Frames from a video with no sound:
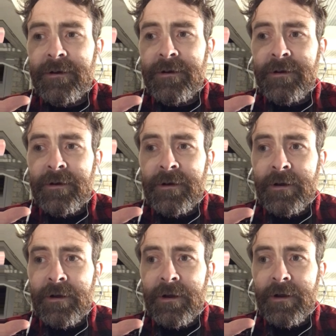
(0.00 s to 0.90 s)

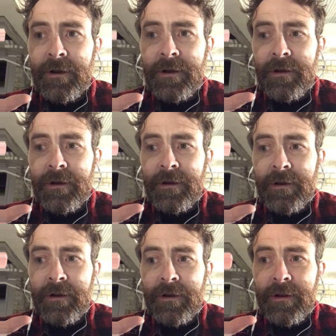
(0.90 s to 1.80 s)

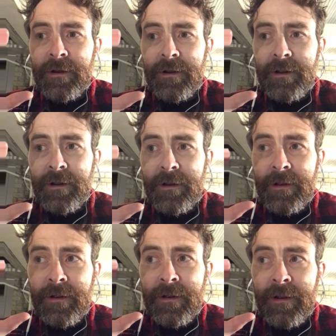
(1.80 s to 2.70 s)

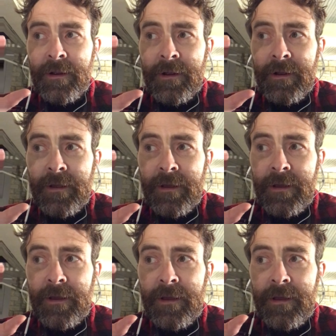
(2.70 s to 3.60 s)

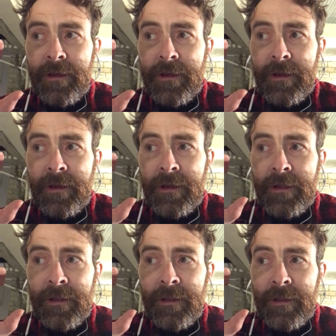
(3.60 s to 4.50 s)

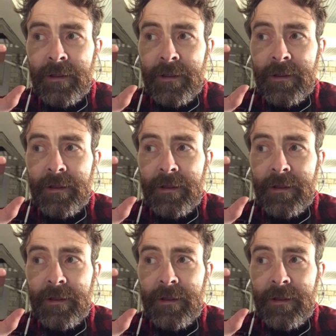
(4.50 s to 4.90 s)
[no speech]